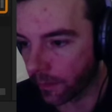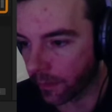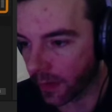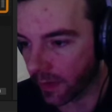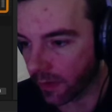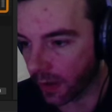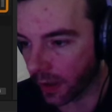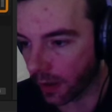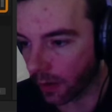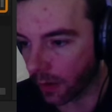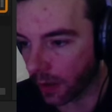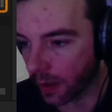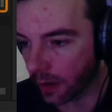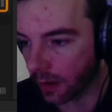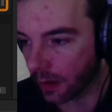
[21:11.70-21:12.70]
if I go
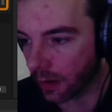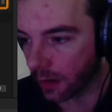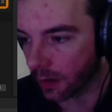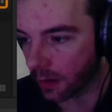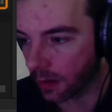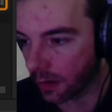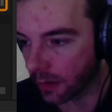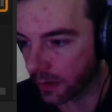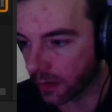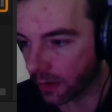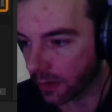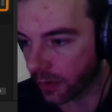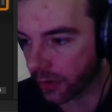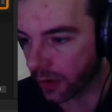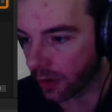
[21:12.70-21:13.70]
here, is it
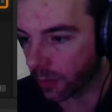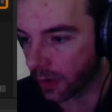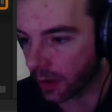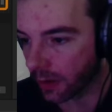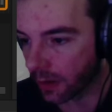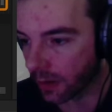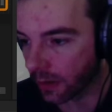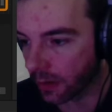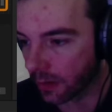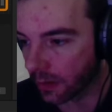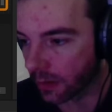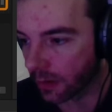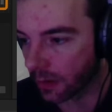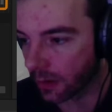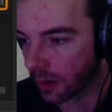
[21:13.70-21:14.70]
going to show me? No.
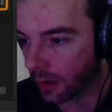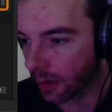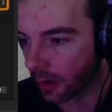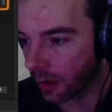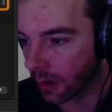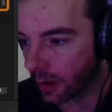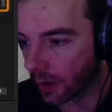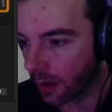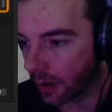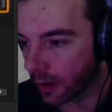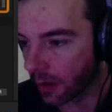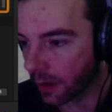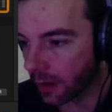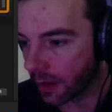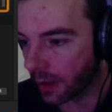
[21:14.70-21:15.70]

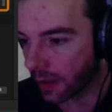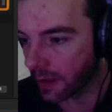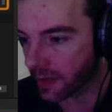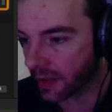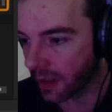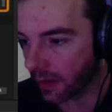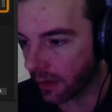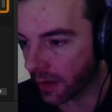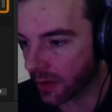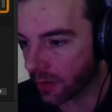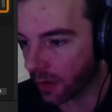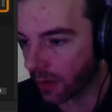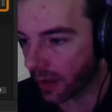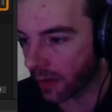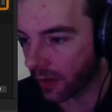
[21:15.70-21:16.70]
You can see that this
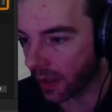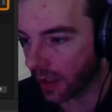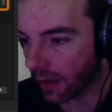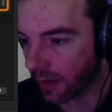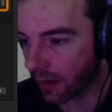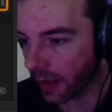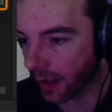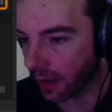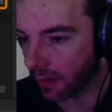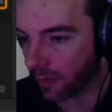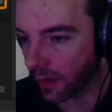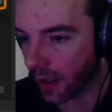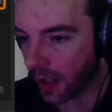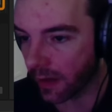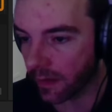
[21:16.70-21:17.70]
will only ever hit like
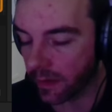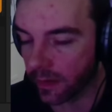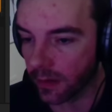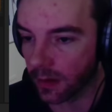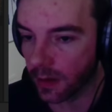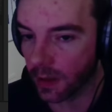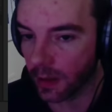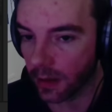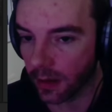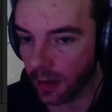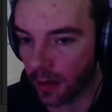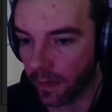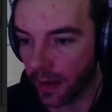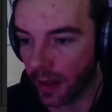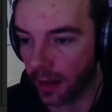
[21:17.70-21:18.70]
5,
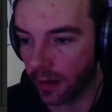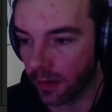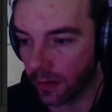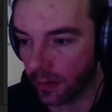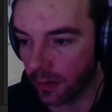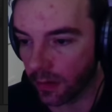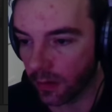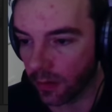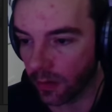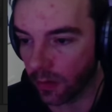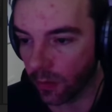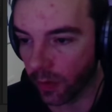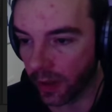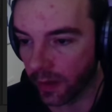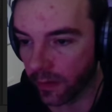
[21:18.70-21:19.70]
and then
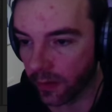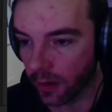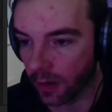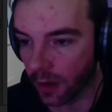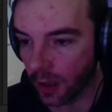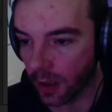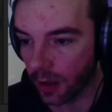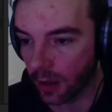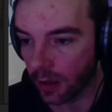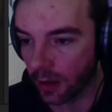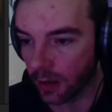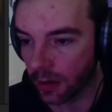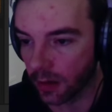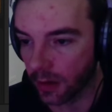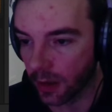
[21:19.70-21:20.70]
whenever our
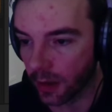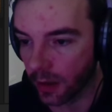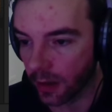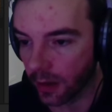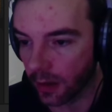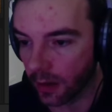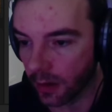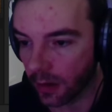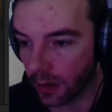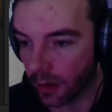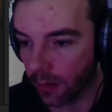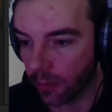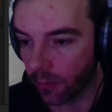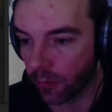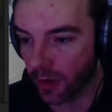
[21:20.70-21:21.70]

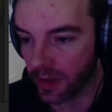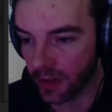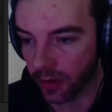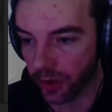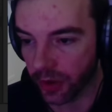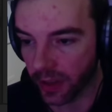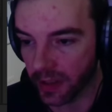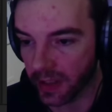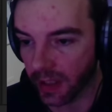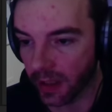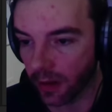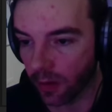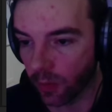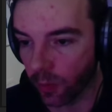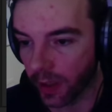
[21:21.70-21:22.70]
resolution is
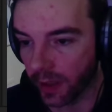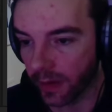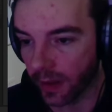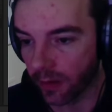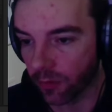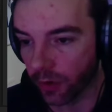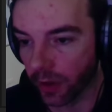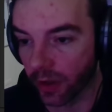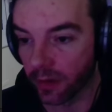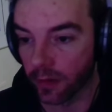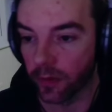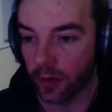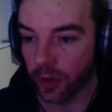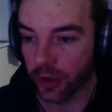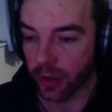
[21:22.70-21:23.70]
hit, we then run another
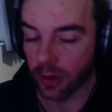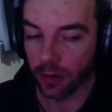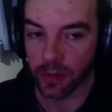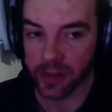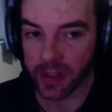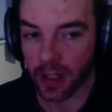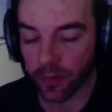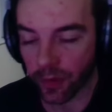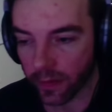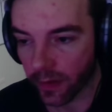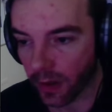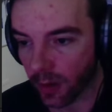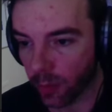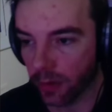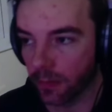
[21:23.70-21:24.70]
function called set
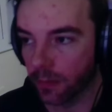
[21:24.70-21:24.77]
reverb,